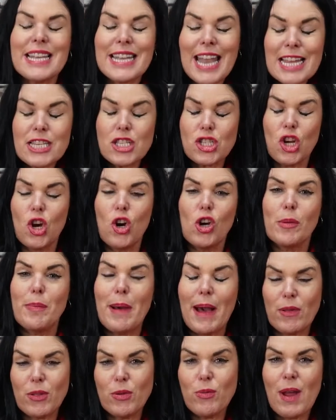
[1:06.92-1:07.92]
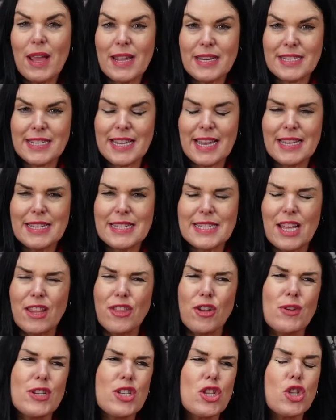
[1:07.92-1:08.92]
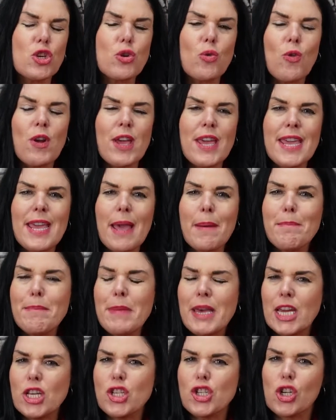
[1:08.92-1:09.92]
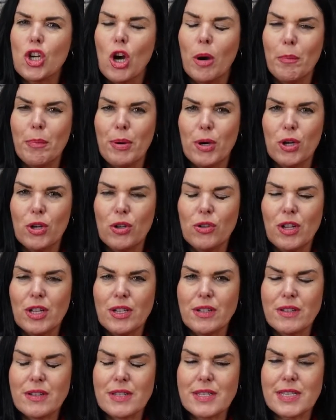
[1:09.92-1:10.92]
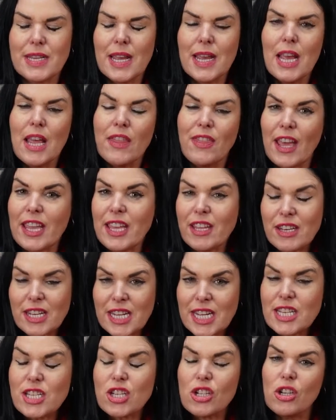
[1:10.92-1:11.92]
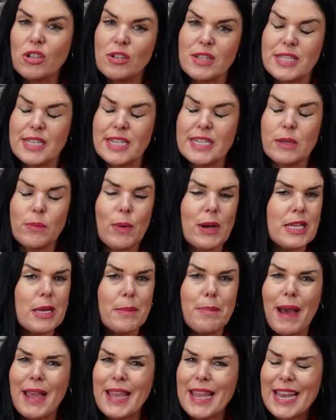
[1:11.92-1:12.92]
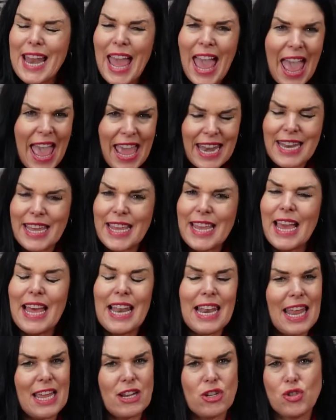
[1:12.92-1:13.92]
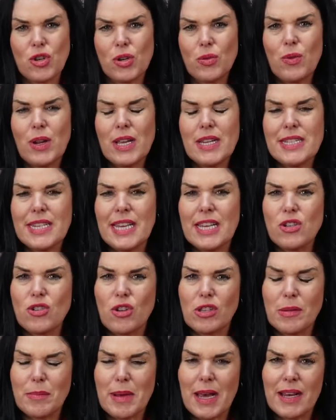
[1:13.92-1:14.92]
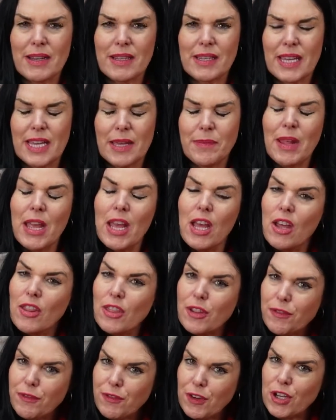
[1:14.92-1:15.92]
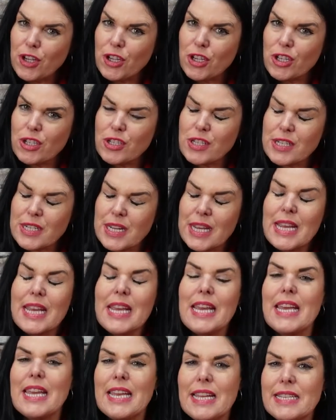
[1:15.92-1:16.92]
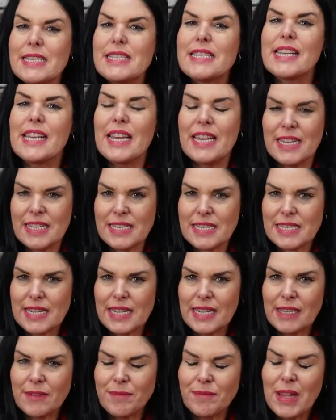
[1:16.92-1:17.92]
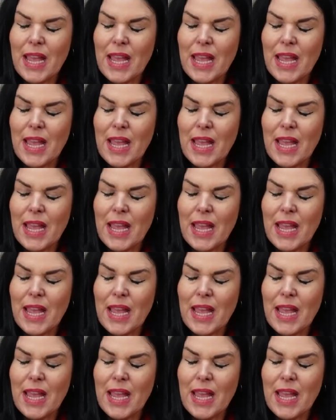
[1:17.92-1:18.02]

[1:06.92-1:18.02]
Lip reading: let's talk about the radiator. There is three major components that you need to consider when you're buying any electric radiator on the market. The first is the casing.